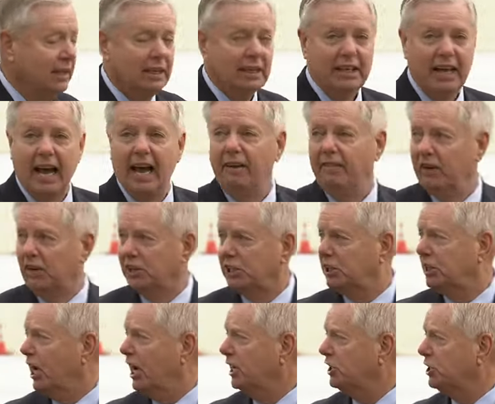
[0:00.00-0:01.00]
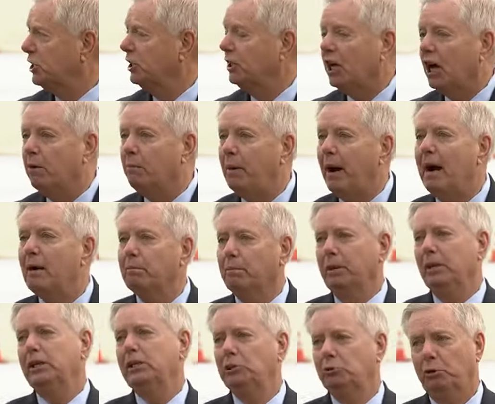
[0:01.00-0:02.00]
to have a discussion about
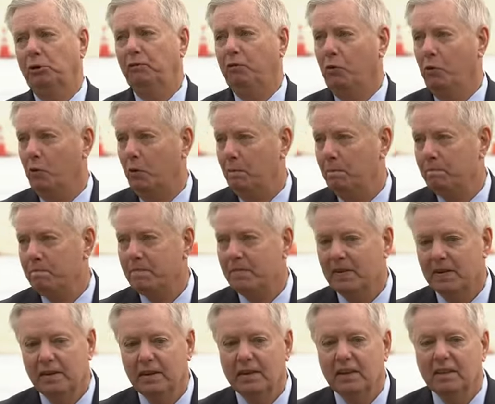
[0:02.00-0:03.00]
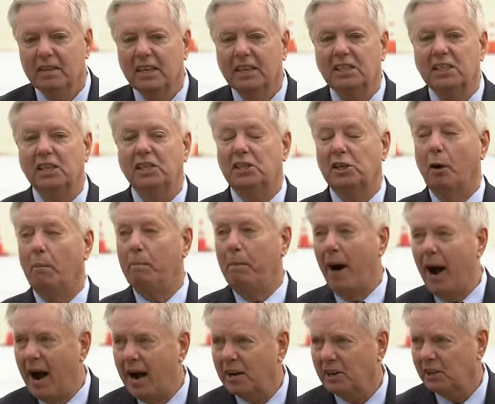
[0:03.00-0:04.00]
police reform? This is
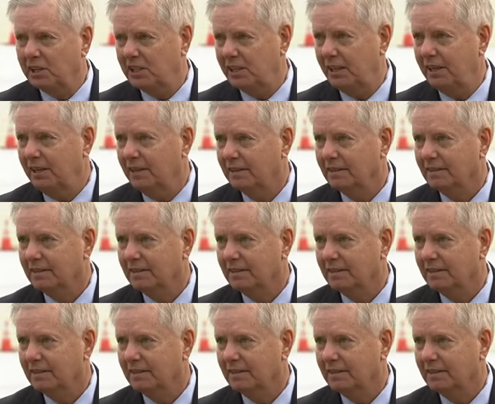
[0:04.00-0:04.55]
hypocrisy,